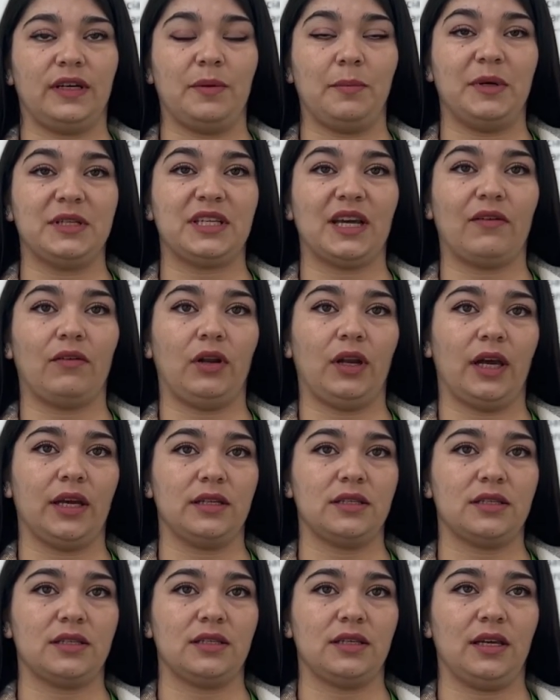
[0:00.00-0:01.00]

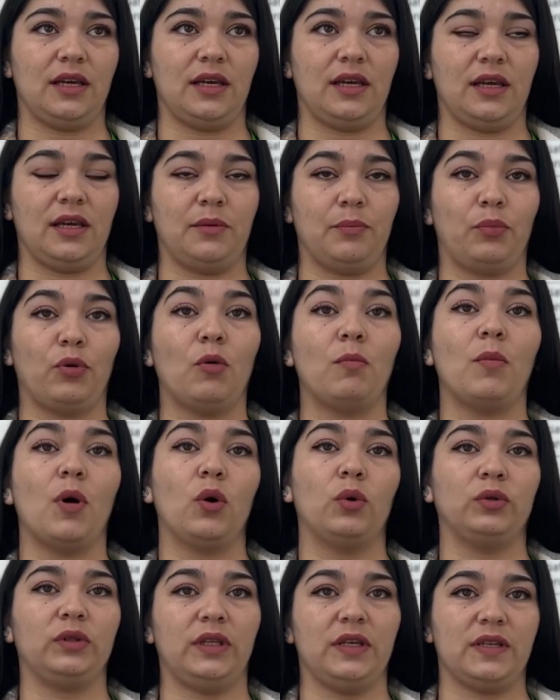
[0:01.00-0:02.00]
metabolites and
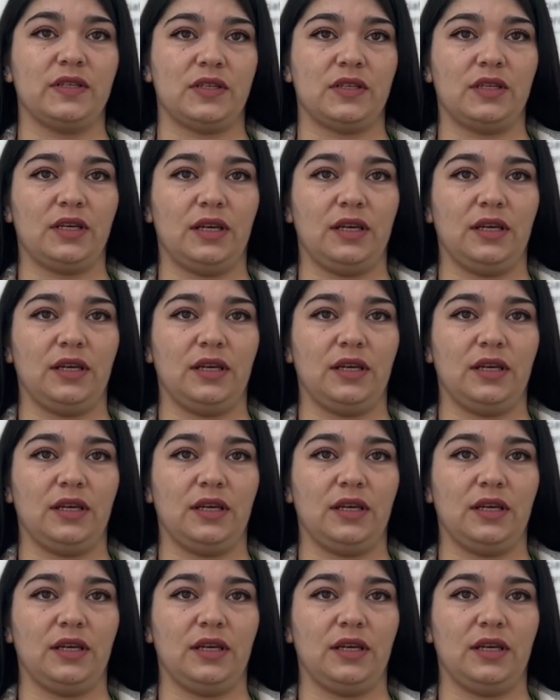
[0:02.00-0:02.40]
promote this